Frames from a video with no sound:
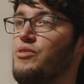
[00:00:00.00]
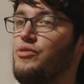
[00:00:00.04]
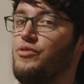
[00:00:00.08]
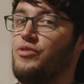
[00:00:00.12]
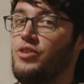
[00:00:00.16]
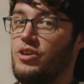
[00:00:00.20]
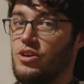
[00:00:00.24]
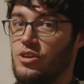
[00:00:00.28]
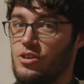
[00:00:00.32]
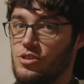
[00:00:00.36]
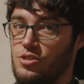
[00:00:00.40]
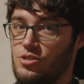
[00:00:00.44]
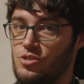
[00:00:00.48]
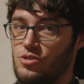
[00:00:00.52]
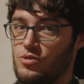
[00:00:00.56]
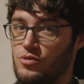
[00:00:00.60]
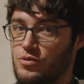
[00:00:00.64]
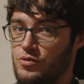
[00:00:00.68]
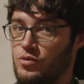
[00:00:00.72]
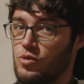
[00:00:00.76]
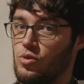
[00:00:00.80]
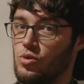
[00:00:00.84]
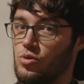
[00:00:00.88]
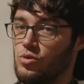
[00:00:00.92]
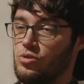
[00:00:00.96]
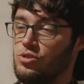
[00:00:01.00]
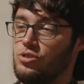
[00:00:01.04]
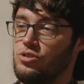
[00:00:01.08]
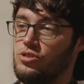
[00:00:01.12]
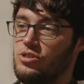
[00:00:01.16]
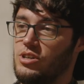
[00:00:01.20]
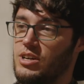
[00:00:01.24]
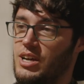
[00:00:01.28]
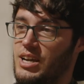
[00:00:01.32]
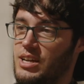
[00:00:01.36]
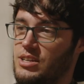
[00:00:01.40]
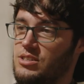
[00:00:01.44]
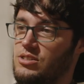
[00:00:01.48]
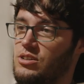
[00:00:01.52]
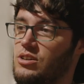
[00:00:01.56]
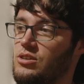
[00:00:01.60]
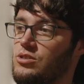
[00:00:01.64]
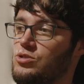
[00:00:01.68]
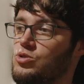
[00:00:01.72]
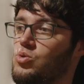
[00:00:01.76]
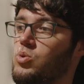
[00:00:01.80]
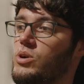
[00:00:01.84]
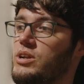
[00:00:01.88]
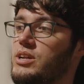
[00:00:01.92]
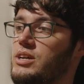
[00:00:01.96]
first forged
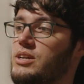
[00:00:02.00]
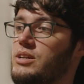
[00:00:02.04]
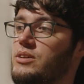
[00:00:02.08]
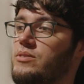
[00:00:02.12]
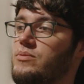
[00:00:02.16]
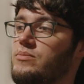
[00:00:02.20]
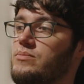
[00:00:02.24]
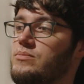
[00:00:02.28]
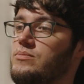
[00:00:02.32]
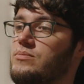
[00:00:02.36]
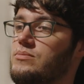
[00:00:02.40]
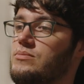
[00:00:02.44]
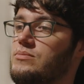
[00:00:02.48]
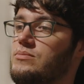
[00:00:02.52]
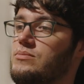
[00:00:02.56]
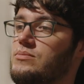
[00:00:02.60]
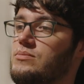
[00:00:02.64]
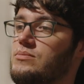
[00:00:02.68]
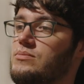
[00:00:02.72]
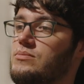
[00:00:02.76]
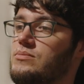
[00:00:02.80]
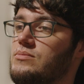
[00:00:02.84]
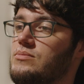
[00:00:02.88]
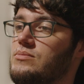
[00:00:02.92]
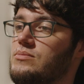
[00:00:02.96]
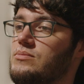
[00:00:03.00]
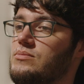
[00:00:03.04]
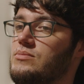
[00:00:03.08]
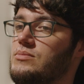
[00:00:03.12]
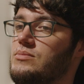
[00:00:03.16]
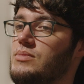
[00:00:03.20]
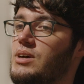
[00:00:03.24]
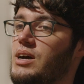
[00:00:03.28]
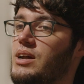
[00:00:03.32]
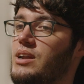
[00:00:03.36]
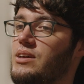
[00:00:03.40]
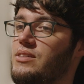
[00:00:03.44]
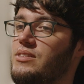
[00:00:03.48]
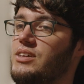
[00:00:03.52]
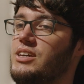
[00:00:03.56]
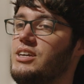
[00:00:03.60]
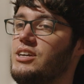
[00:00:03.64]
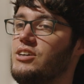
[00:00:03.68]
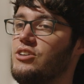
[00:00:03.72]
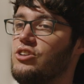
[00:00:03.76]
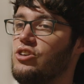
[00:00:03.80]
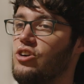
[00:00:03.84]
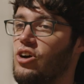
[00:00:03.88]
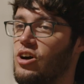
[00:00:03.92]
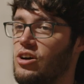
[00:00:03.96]
SR20. And I think it
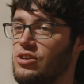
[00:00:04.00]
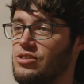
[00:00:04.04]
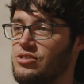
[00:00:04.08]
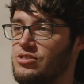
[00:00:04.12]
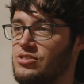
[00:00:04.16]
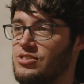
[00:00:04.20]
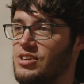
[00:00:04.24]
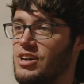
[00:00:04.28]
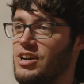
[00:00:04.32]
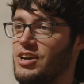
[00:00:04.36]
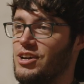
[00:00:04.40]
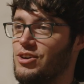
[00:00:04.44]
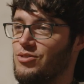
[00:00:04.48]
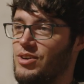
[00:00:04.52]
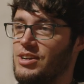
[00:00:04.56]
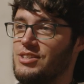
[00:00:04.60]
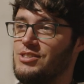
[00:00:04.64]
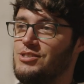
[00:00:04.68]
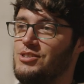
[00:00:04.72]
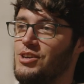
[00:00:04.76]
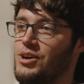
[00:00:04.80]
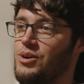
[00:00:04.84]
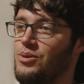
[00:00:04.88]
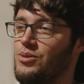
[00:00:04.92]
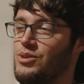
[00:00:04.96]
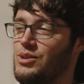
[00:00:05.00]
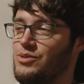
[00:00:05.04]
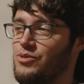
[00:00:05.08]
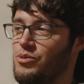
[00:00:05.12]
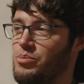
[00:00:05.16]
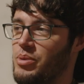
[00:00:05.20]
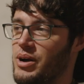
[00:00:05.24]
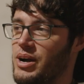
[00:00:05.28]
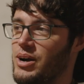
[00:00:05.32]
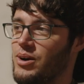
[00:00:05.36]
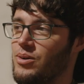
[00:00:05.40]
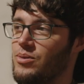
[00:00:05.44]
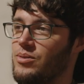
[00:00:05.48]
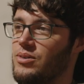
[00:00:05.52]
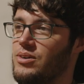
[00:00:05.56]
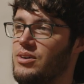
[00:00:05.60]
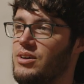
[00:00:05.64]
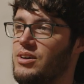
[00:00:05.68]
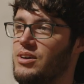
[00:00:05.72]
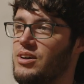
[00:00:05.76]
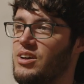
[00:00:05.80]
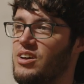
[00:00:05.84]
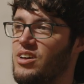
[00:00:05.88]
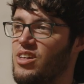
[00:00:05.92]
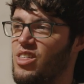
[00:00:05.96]
had cost a grand total of about
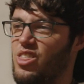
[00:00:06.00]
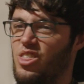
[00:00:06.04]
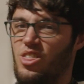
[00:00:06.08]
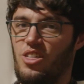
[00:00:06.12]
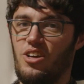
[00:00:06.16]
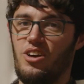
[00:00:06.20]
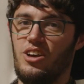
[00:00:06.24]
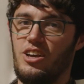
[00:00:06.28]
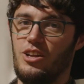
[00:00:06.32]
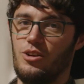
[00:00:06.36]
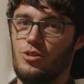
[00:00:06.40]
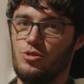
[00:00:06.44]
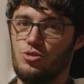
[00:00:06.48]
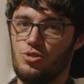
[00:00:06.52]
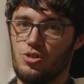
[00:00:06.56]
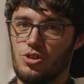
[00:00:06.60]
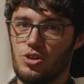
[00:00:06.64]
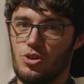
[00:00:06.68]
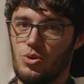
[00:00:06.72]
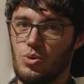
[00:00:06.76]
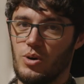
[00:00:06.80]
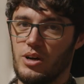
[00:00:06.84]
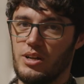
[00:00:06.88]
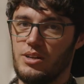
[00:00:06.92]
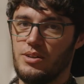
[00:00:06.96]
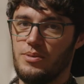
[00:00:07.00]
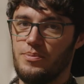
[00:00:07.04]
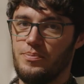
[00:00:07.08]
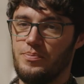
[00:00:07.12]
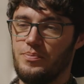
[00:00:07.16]
1,300 quid